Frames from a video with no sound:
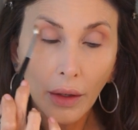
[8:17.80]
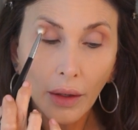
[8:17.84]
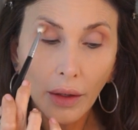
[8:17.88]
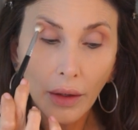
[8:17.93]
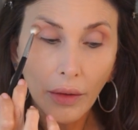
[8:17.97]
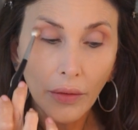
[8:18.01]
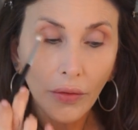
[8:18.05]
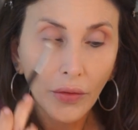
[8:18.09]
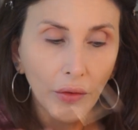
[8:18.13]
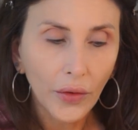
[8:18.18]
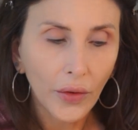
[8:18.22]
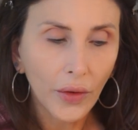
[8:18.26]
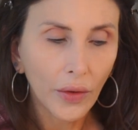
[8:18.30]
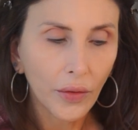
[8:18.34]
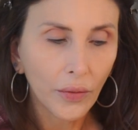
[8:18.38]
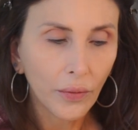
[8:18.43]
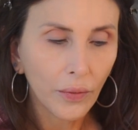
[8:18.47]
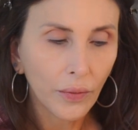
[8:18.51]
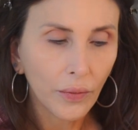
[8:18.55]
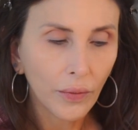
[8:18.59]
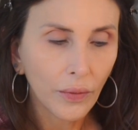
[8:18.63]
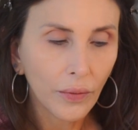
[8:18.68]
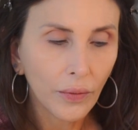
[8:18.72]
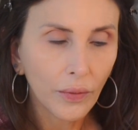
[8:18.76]
It's a
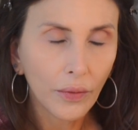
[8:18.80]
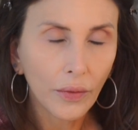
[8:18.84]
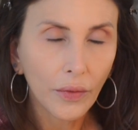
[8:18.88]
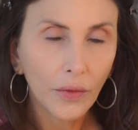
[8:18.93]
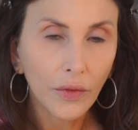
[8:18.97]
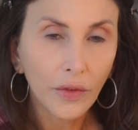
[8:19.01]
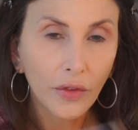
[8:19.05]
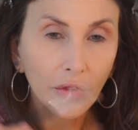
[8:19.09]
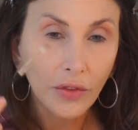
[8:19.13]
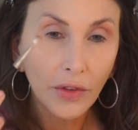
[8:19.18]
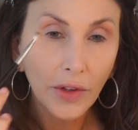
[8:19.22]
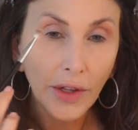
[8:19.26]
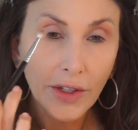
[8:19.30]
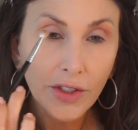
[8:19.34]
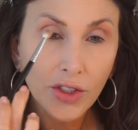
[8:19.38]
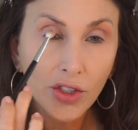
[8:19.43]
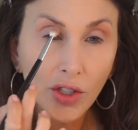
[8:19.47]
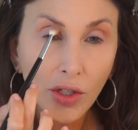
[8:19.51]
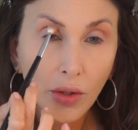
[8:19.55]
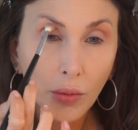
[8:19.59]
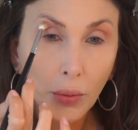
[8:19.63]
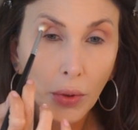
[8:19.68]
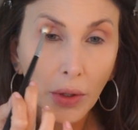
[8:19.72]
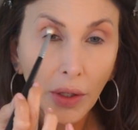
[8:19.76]

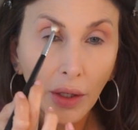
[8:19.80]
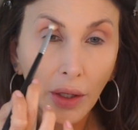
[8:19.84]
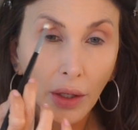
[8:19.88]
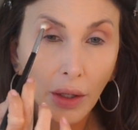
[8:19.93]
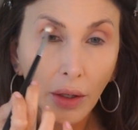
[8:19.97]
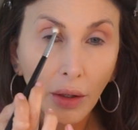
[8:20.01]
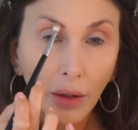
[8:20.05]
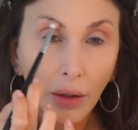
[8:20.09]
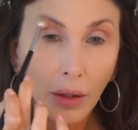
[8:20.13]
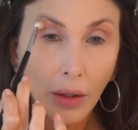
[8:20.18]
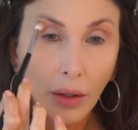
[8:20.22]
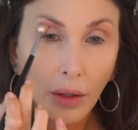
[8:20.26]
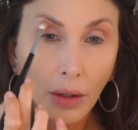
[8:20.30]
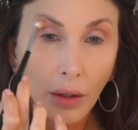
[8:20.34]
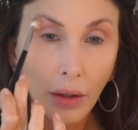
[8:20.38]
fleshy pink.